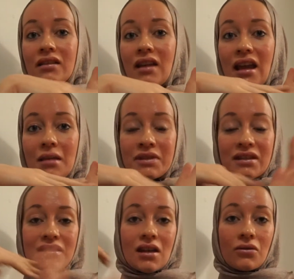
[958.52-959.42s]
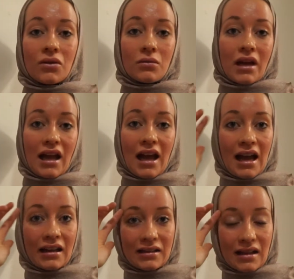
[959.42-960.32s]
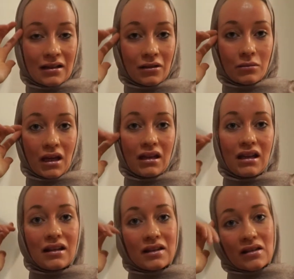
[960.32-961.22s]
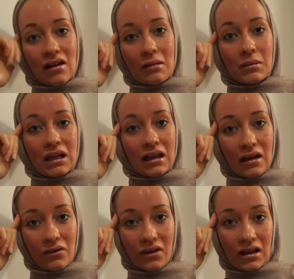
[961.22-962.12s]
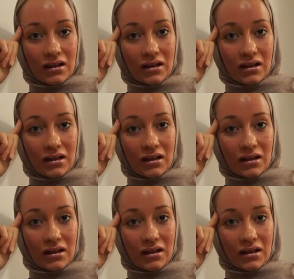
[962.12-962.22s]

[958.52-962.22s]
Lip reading: tapes and stuff on my hands and on my knees, so I mean, I felt